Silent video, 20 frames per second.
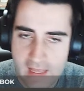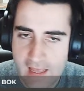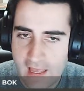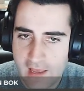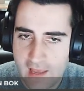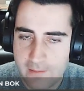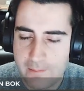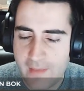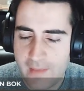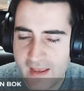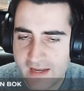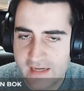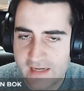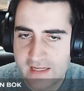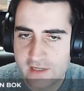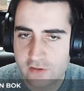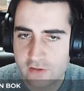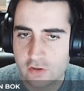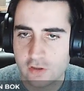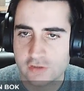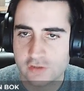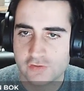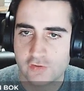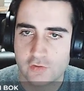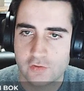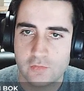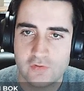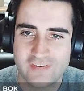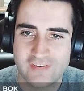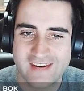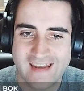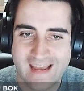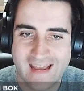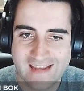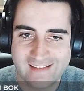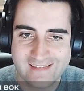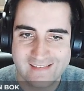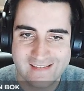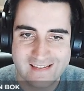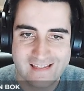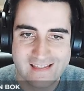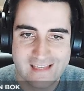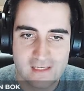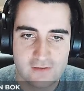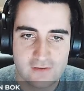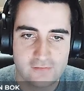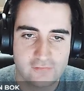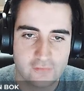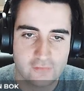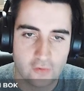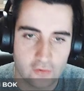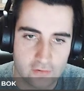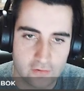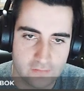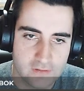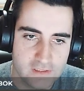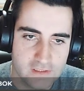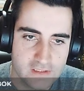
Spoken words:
And M3GAN here goes for the move knight to e4.